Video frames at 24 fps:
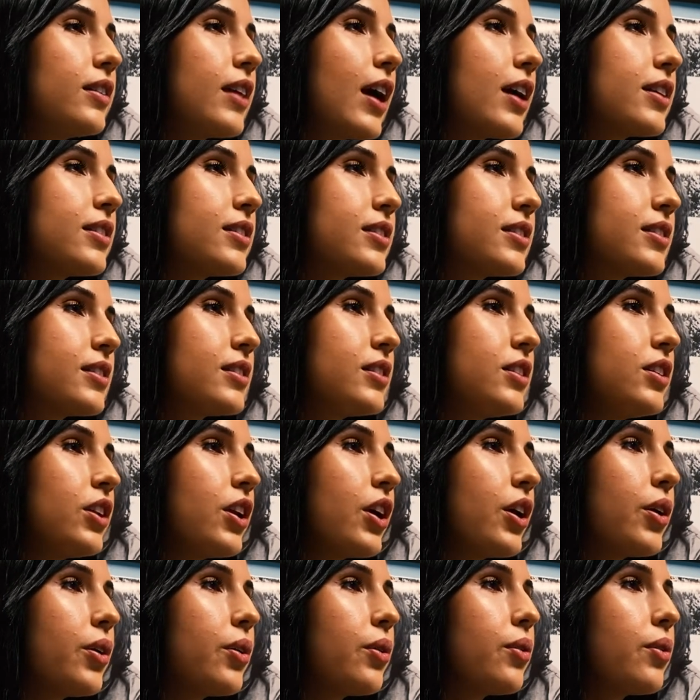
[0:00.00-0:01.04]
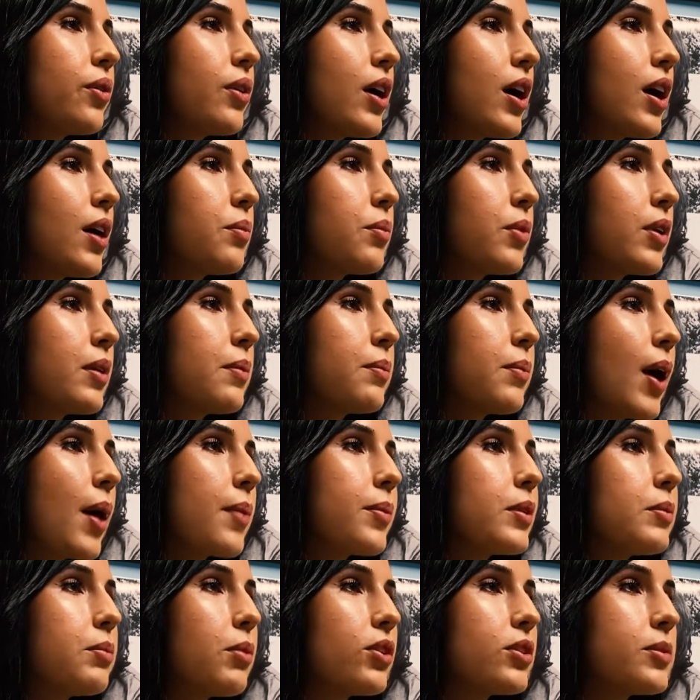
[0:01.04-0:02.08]
That's, what I'm
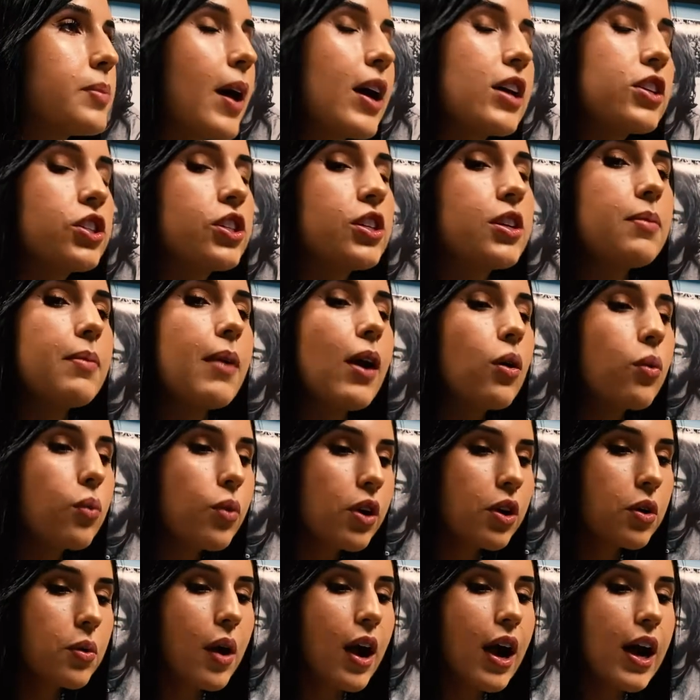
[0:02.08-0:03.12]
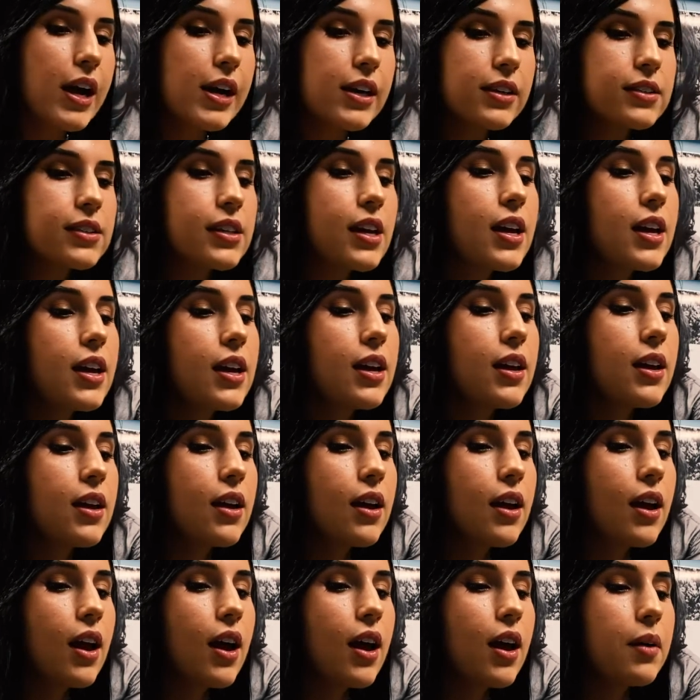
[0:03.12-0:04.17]
probably most passionate about work-wise.
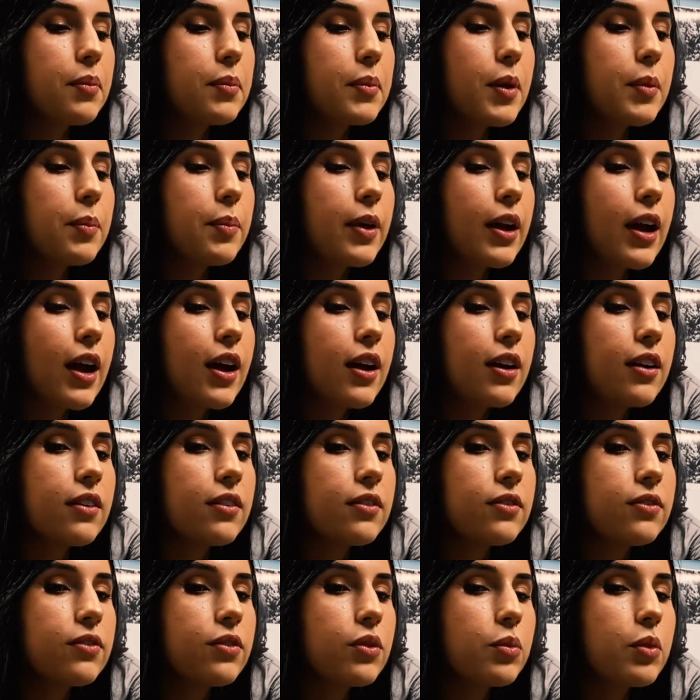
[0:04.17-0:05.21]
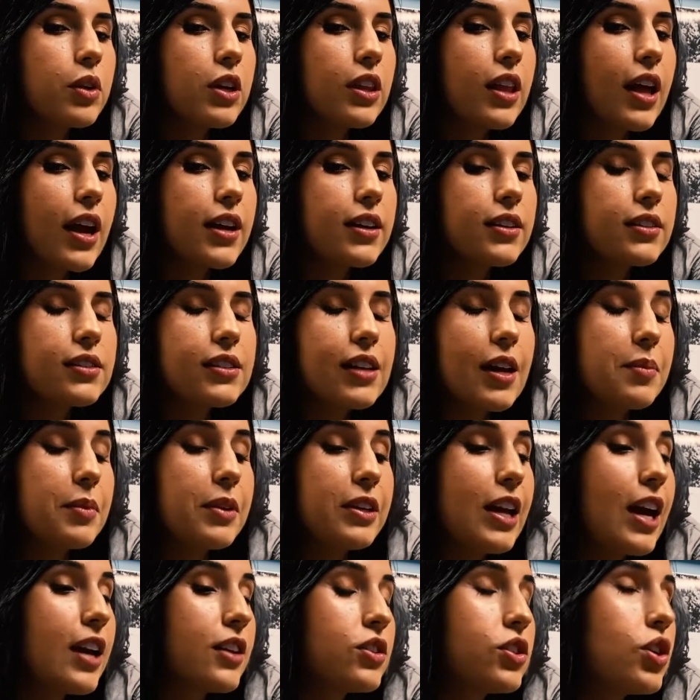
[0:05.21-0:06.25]
But I've realized,
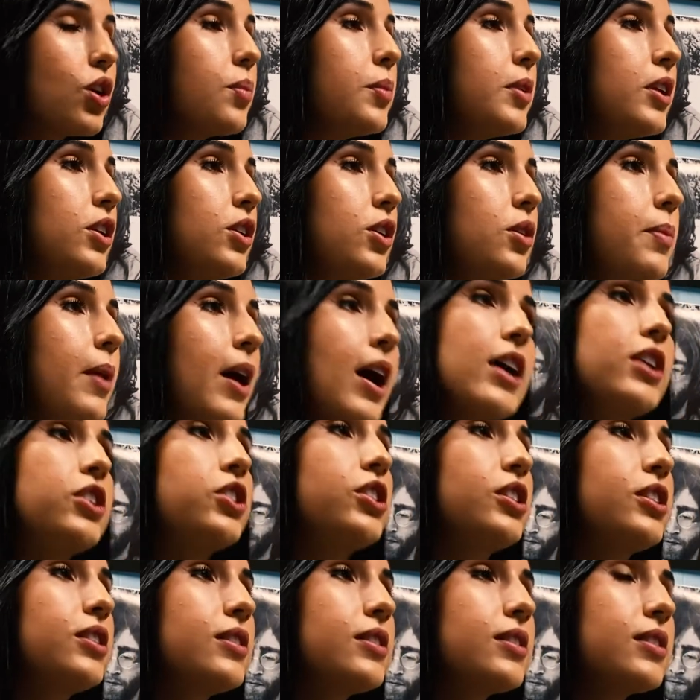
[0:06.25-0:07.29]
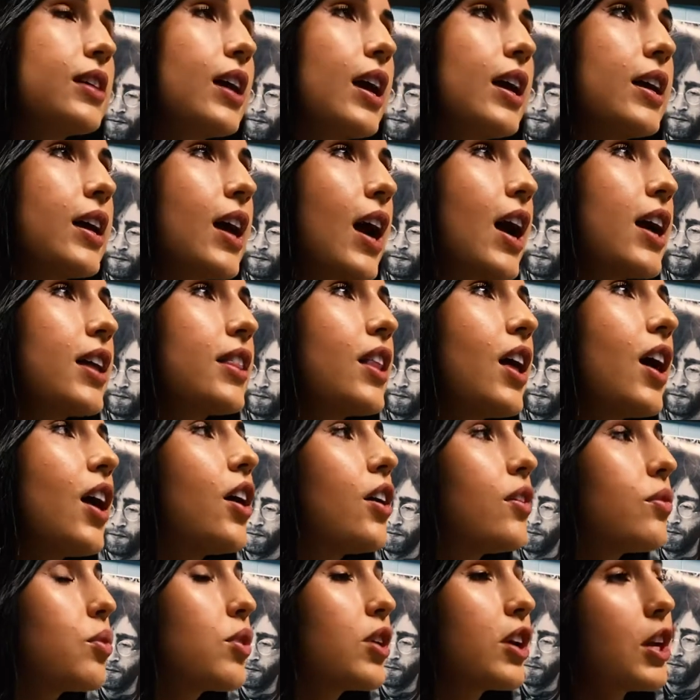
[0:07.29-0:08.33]
so many new passions. Like I
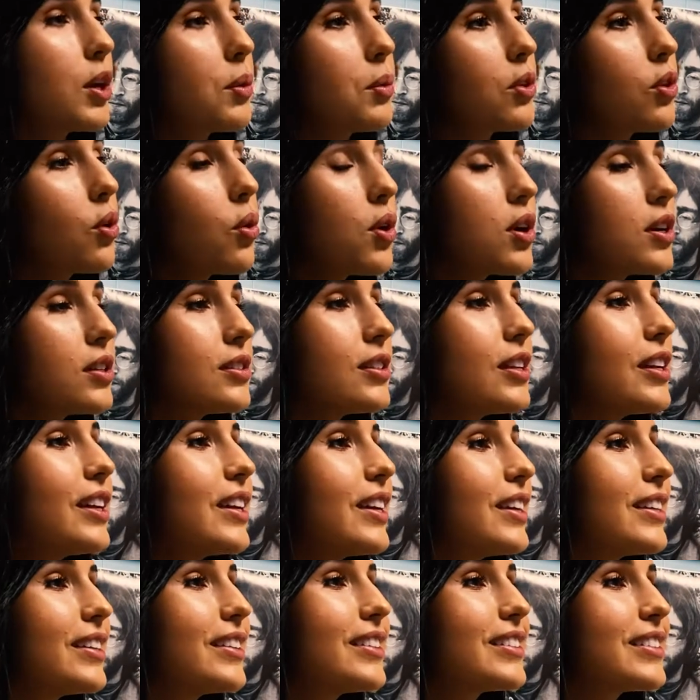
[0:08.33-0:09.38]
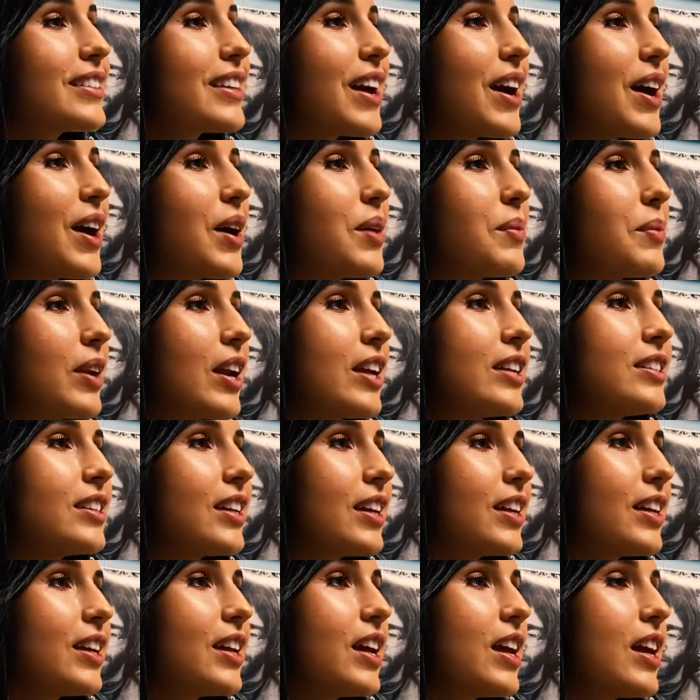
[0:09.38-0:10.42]
love working with horses, and I
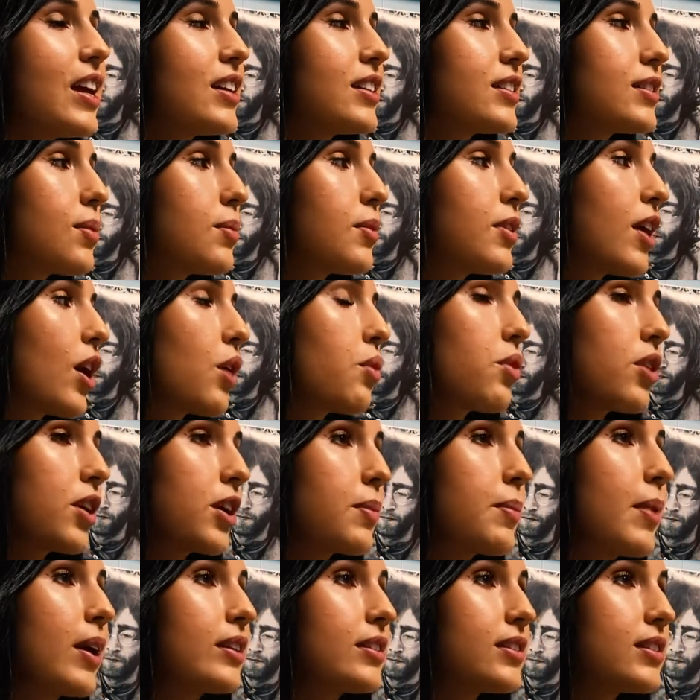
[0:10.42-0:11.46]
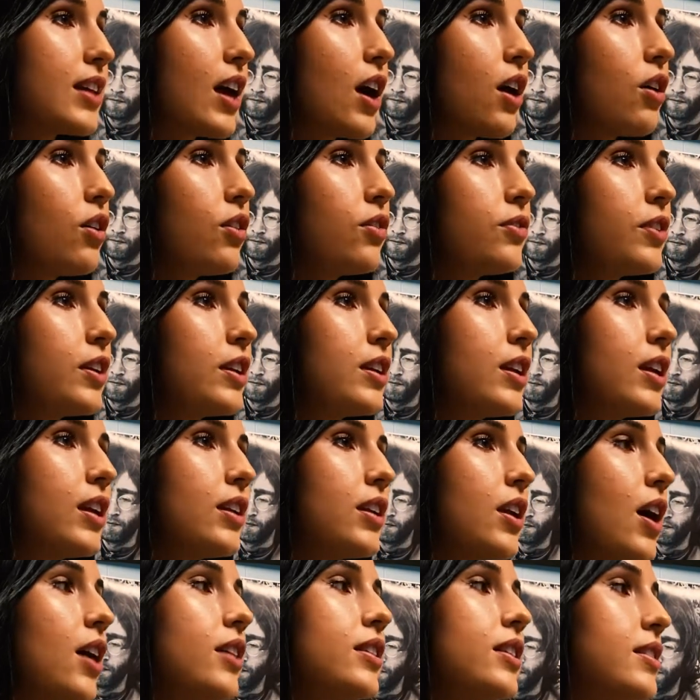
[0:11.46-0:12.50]
did some of that work myself, and
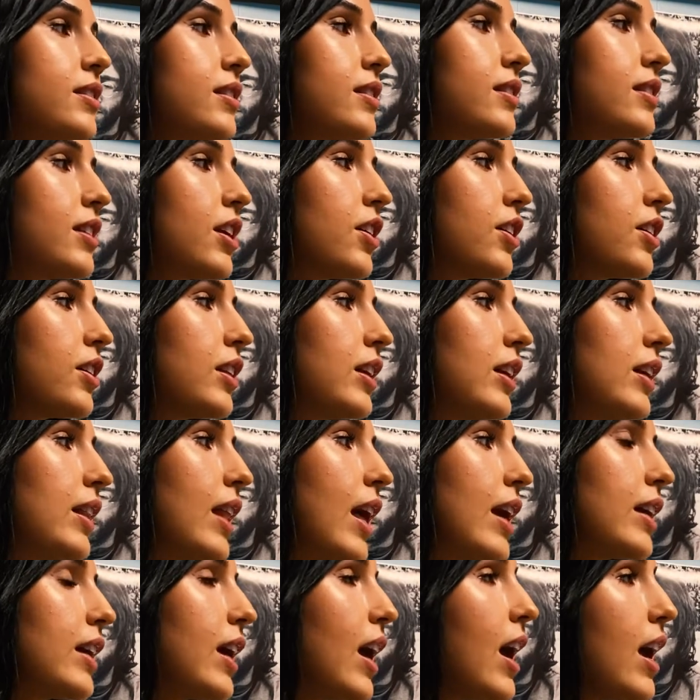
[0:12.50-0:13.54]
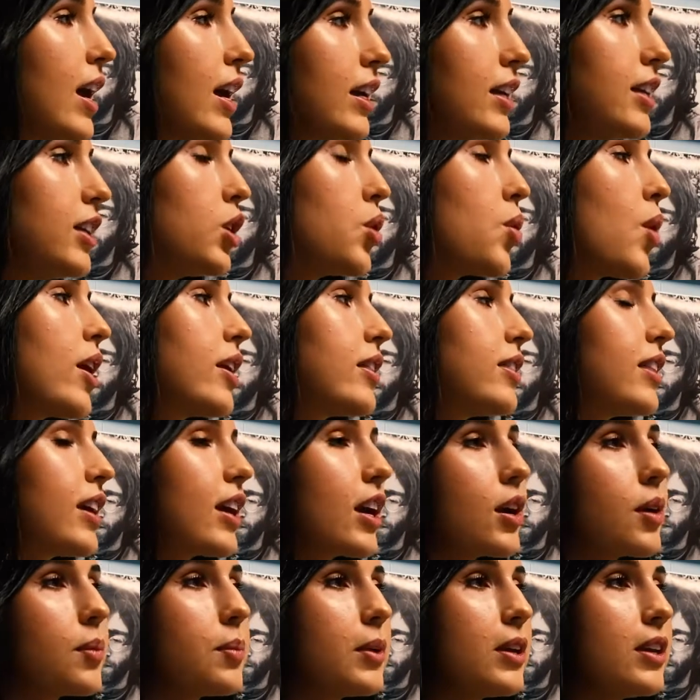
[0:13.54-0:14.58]
not necessarily like equine
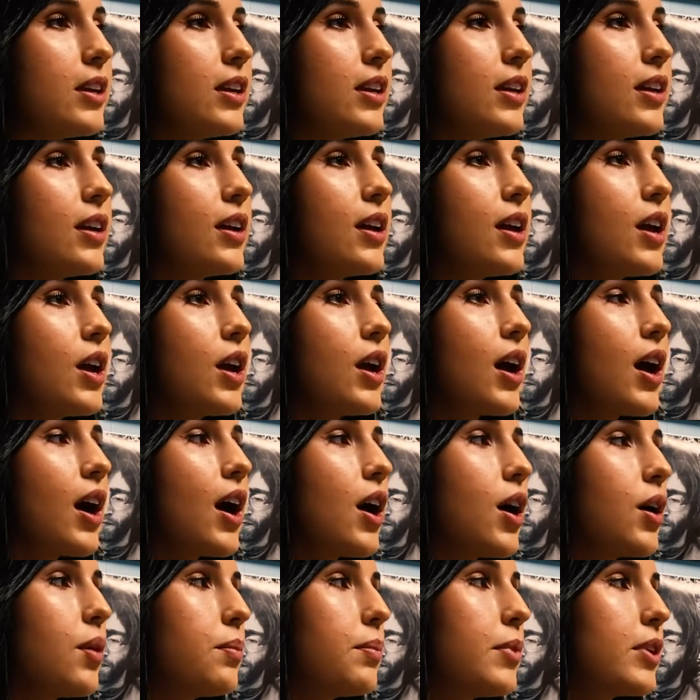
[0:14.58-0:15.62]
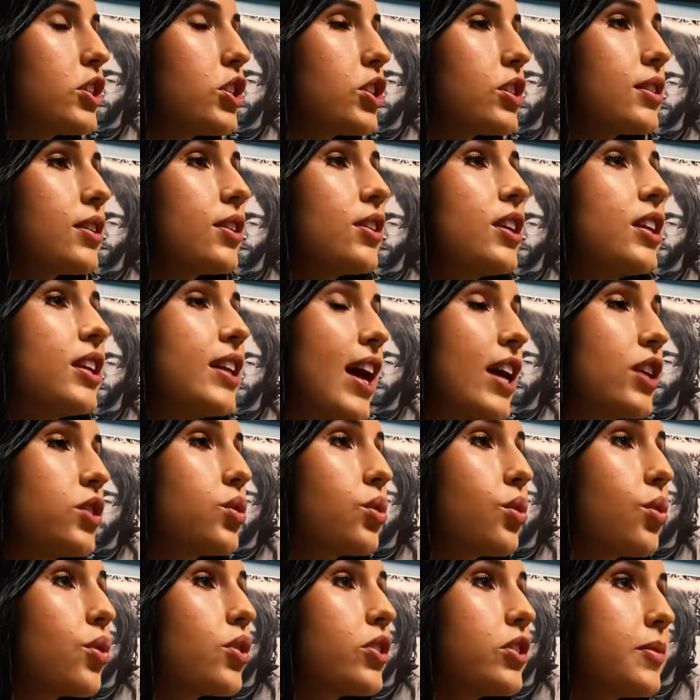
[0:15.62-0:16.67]
therapy, but just learning
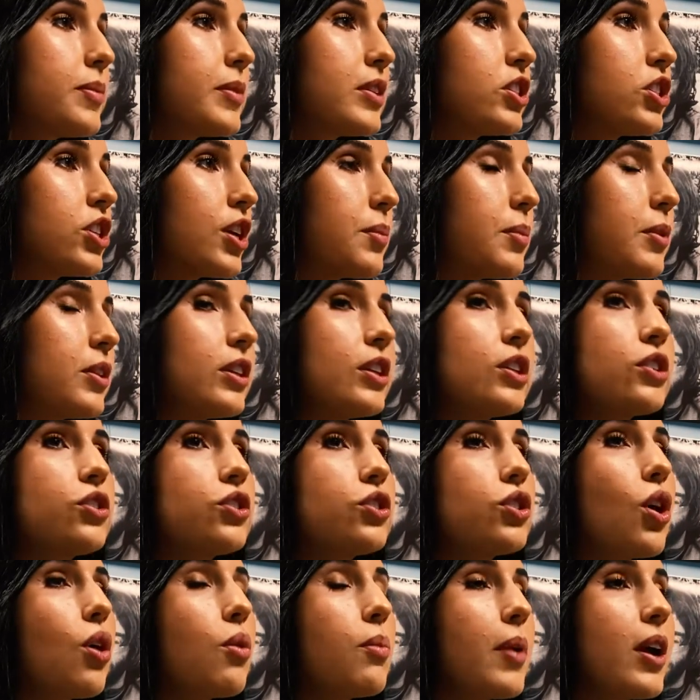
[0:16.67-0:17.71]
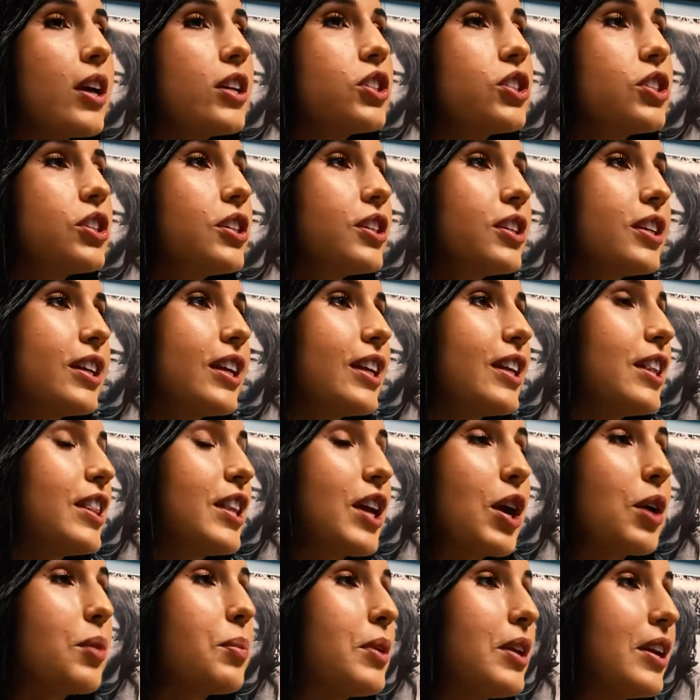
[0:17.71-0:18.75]
natural horsemanship. And there's so much
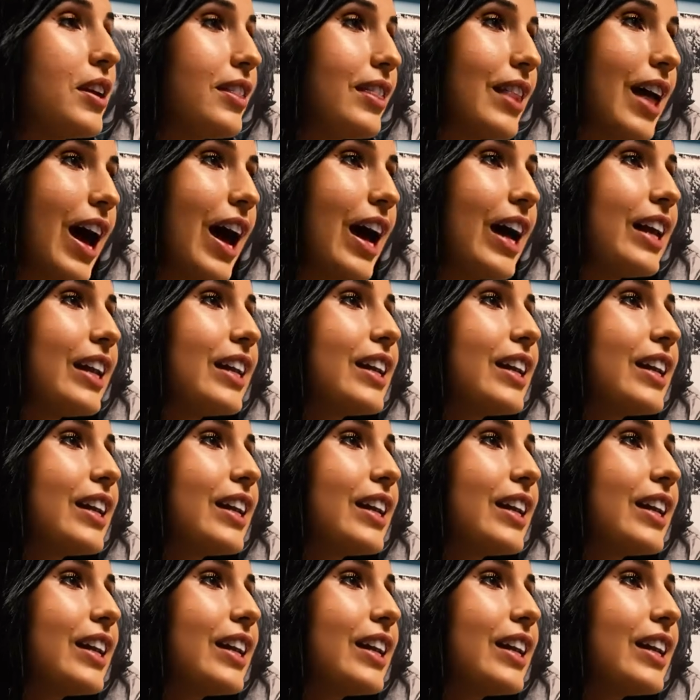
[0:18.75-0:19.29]
therapy in that.